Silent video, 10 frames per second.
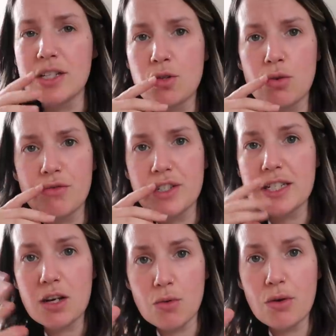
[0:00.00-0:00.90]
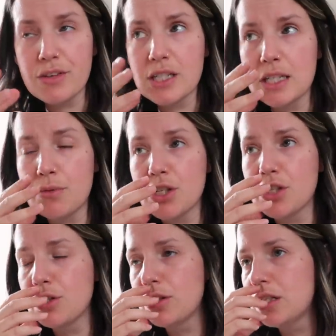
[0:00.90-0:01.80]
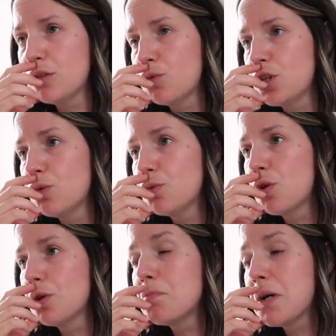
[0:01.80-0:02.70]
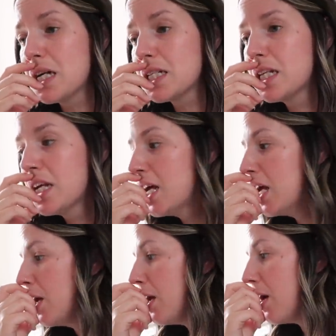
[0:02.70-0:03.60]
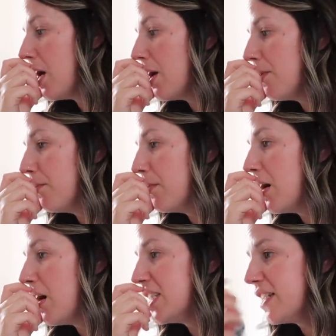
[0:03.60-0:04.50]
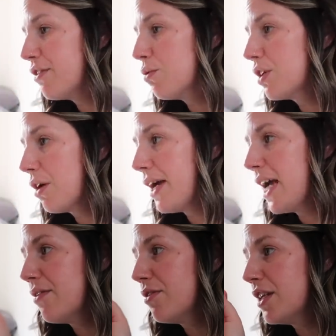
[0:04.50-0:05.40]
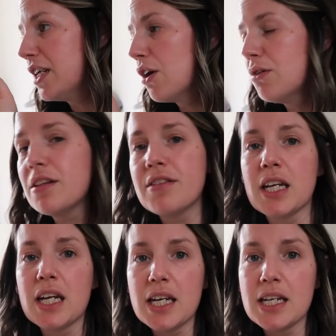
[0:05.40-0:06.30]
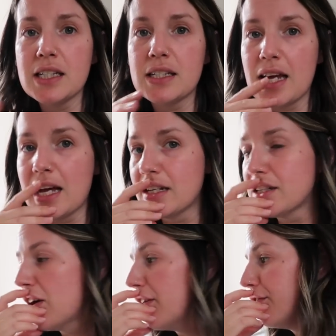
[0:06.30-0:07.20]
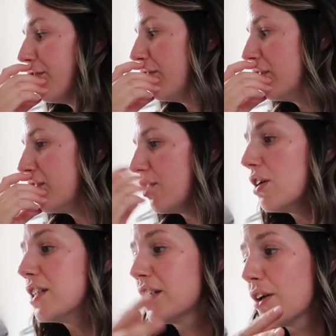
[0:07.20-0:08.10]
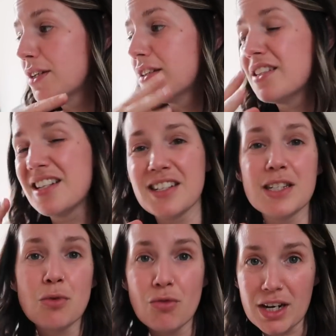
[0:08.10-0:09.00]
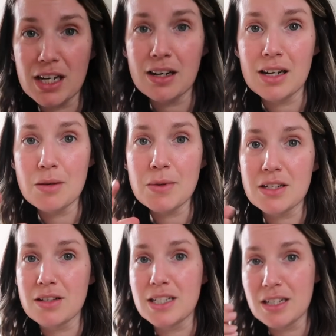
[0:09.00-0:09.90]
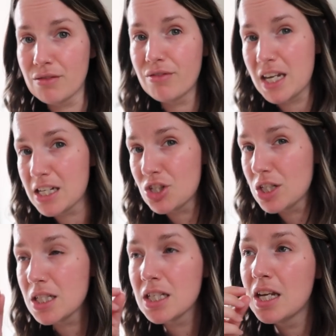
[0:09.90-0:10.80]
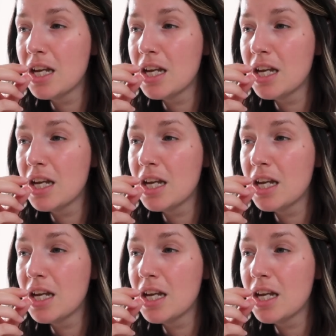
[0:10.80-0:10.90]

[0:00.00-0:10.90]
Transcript: Goes into a lot of detail, obviously, which is what you would want. But I definitely want to go ahead. The only thing is, and I've started going to the dentist more regularly because I didn't for ages.